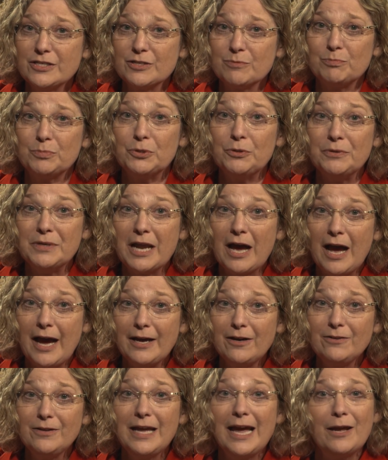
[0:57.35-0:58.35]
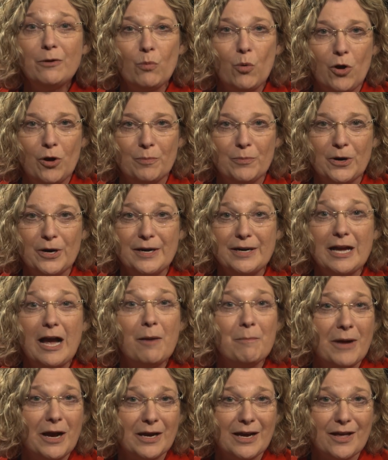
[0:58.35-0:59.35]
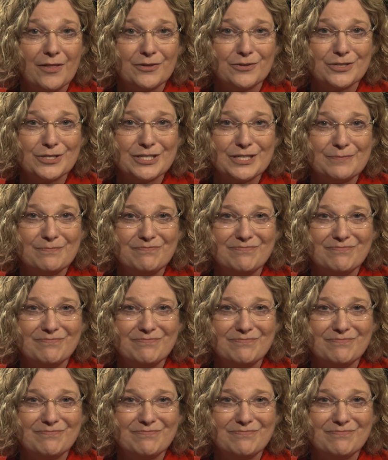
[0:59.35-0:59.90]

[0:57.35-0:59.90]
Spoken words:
Blue Nile, and Walmart, among others.